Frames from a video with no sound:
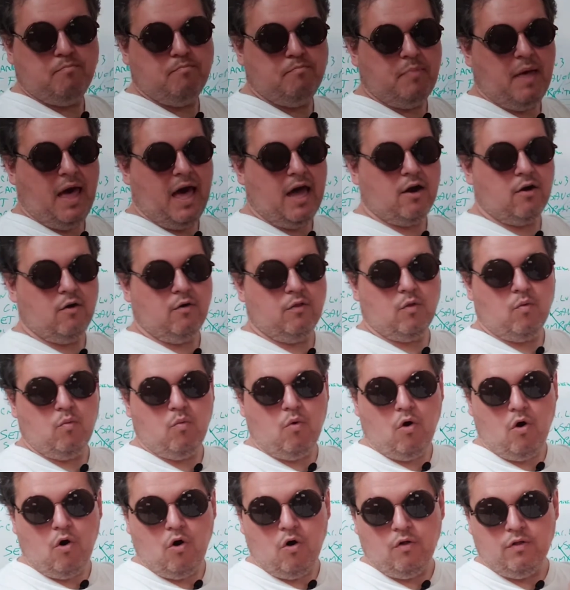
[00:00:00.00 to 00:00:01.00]
pounding on the
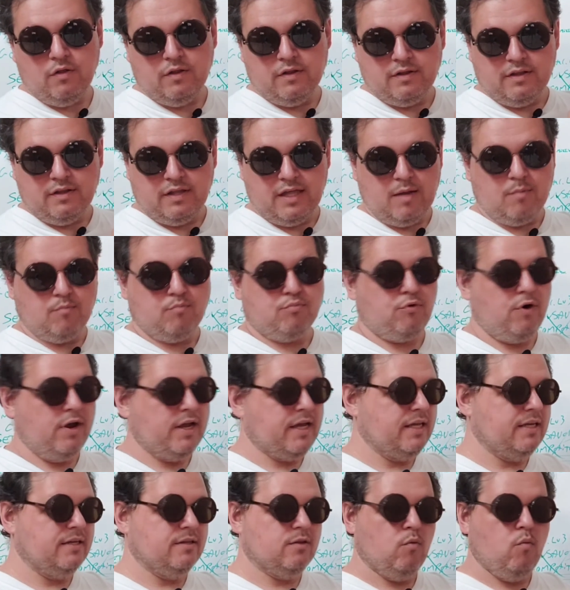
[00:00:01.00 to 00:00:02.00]
wall and
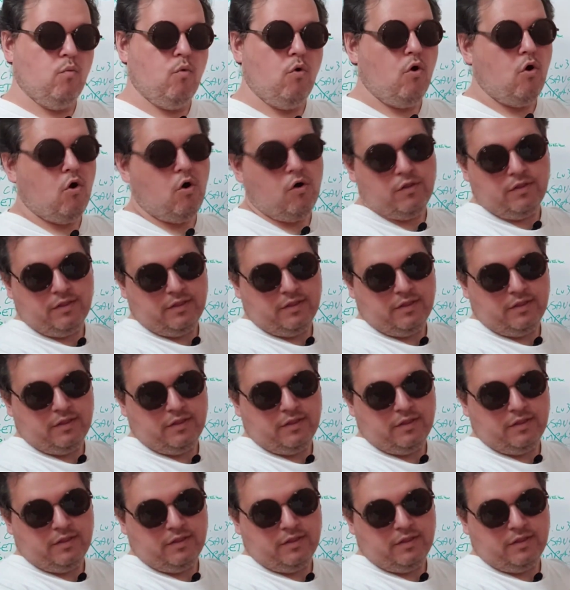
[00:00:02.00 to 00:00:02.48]
breaking the wall,